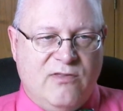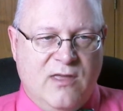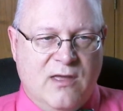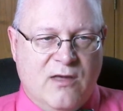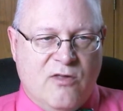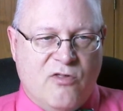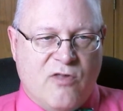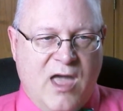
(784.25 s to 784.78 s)
the
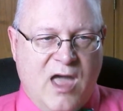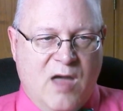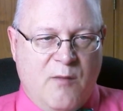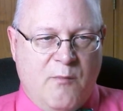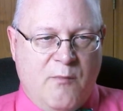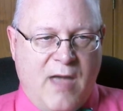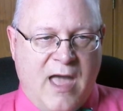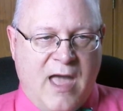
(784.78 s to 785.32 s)

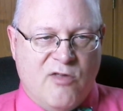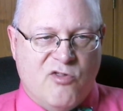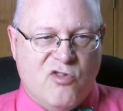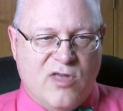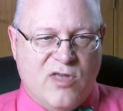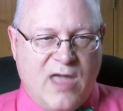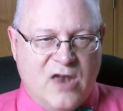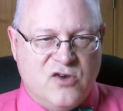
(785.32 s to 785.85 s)
exam as
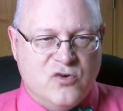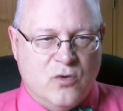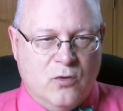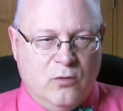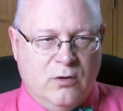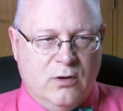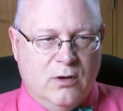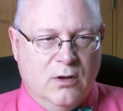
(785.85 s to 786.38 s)

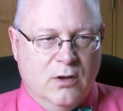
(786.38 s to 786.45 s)
scheduled,